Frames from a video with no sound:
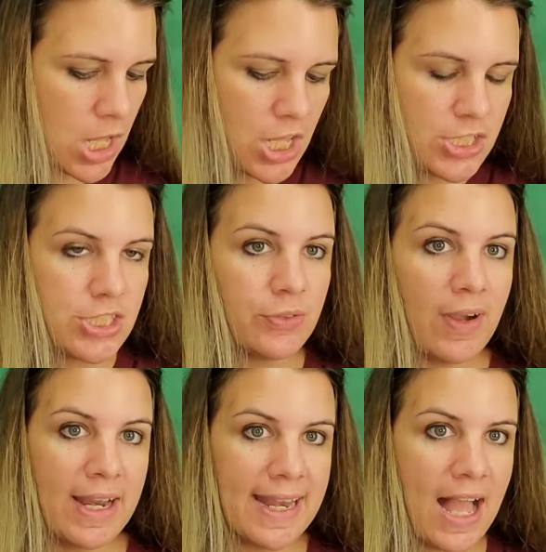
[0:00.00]
So
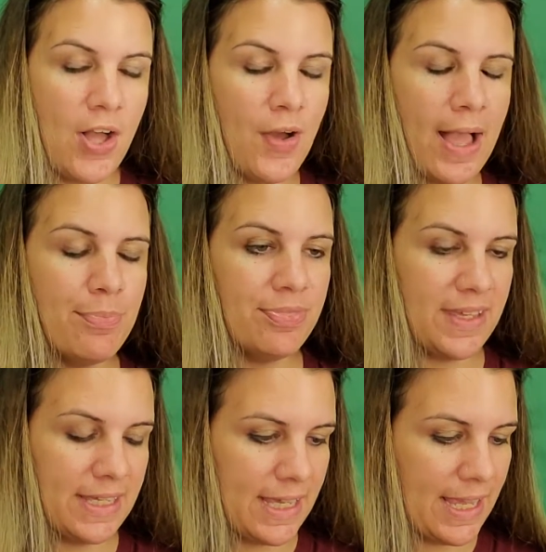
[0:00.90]
right now I'm
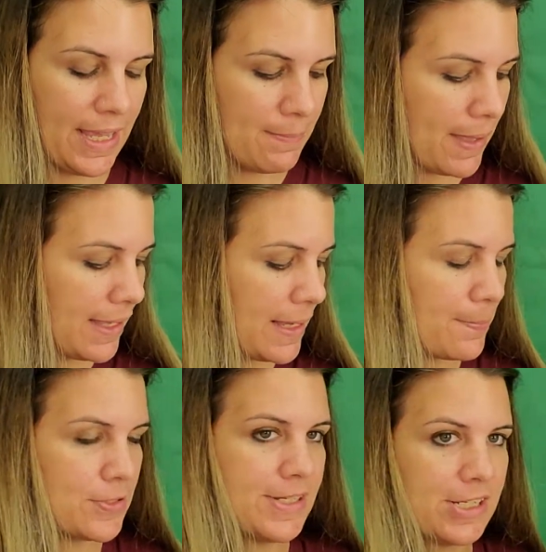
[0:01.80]
thinking and making a
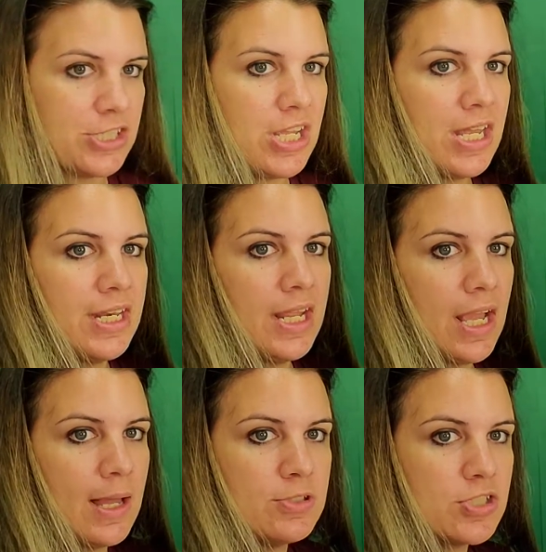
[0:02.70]
prediction
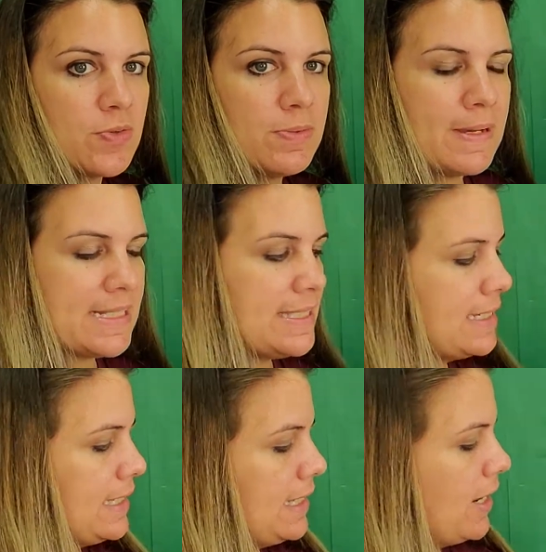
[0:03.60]
just with my
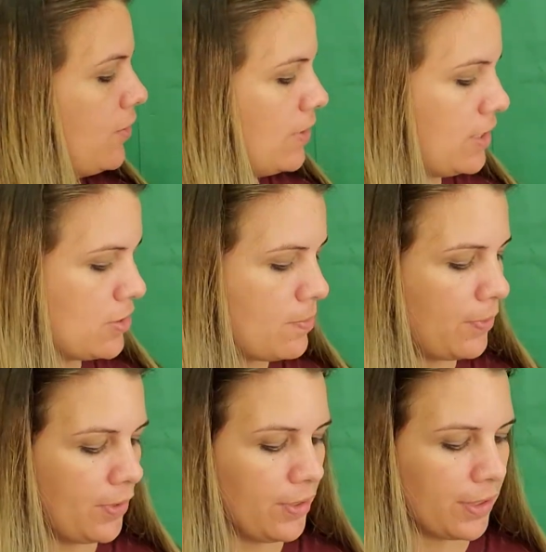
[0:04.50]
sticky note in the
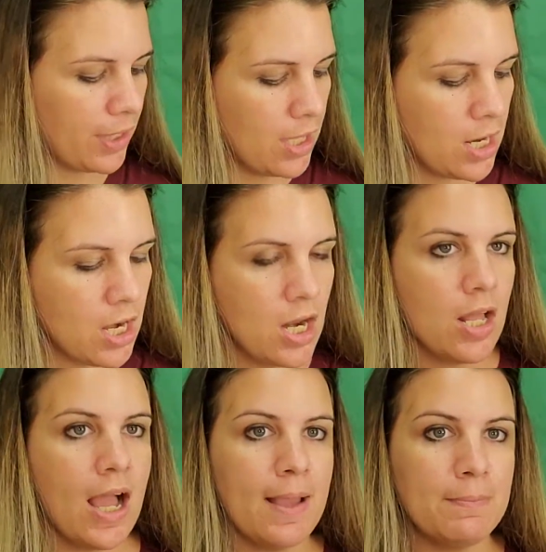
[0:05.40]
book.
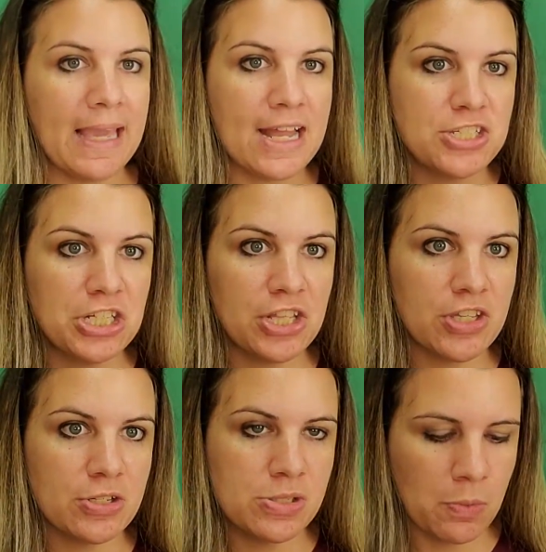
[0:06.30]
I'm catching on
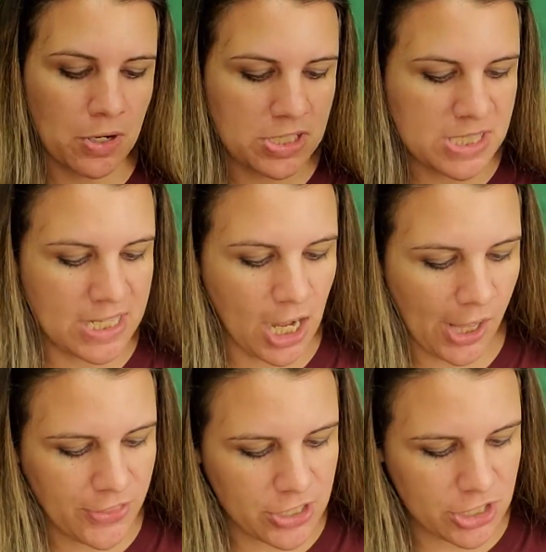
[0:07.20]
those words the
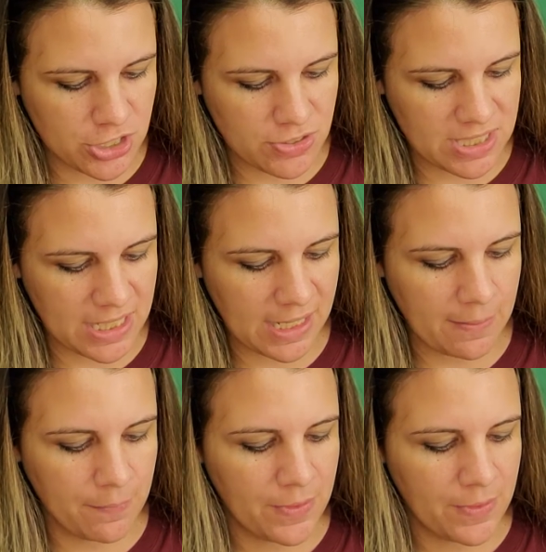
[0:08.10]
author is using: